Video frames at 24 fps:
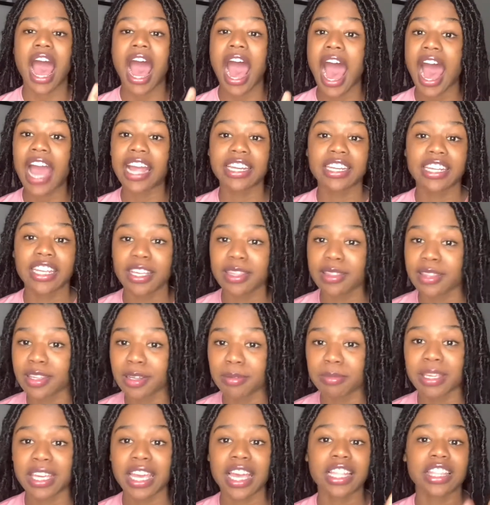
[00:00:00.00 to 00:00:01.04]
I need
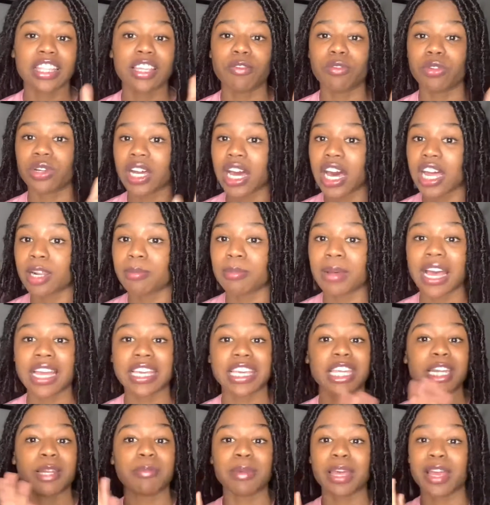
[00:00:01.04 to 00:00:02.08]
them, can't live without them. I
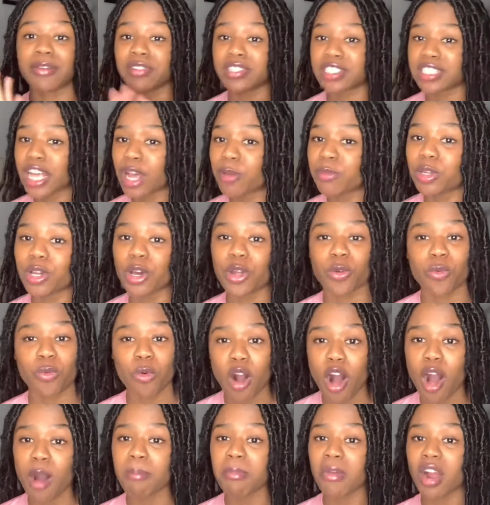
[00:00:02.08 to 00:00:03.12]
get them every time we go to
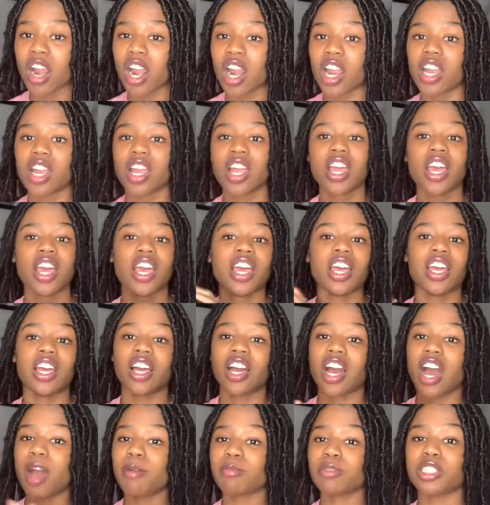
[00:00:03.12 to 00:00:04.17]
Walmart.
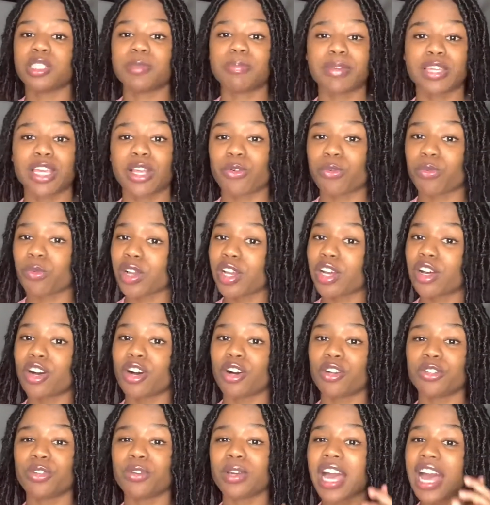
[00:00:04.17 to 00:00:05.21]
I'm just being
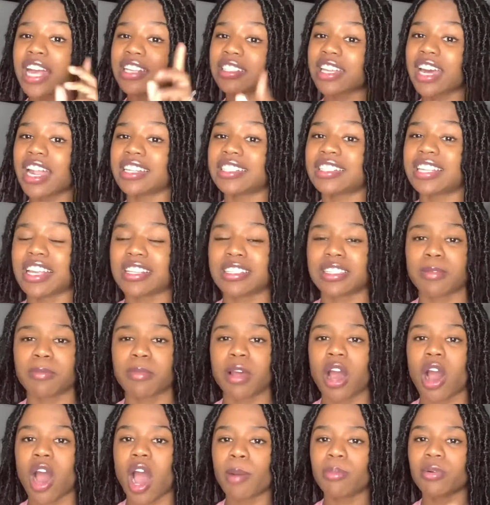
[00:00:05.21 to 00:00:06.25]
real. You guys got to test them
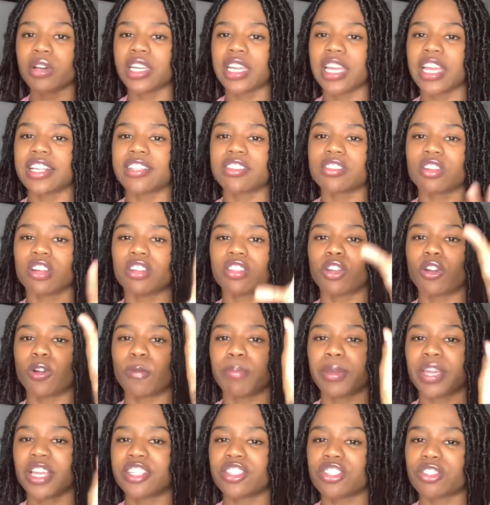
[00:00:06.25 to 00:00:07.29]
out. I'm going to insert a little
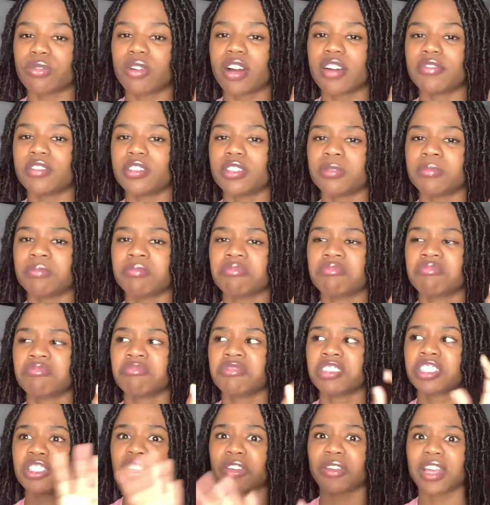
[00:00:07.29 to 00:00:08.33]
picture of them
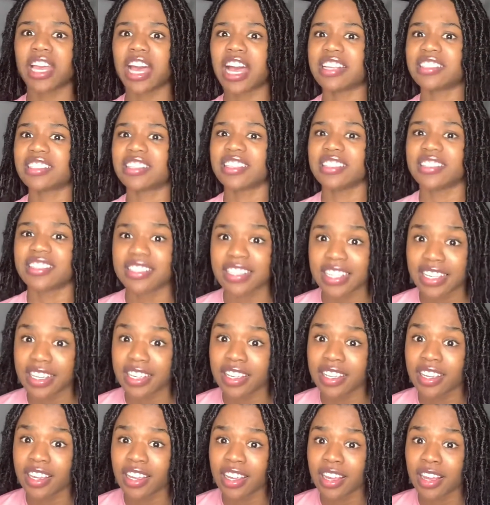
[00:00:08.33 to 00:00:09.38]
so you guys can
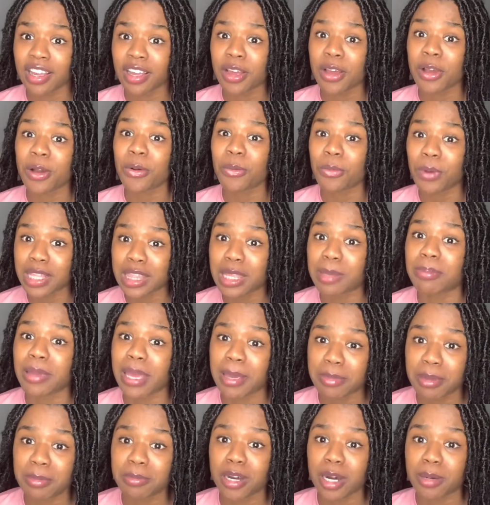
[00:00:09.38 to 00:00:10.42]
see what the
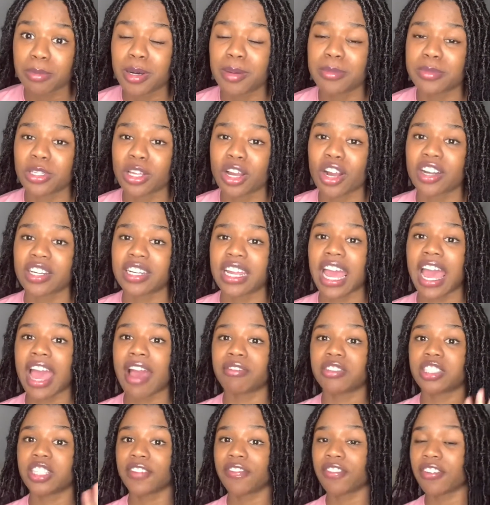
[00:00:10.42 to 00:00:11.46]
baby moms are. They
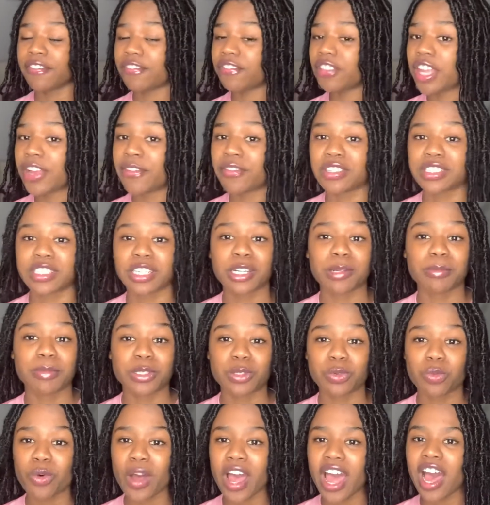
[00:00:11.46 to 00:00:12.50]
have different flavors in them
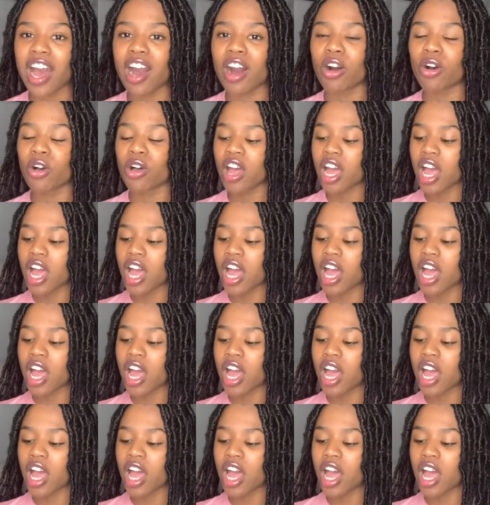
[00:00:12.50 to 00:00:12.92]
as well.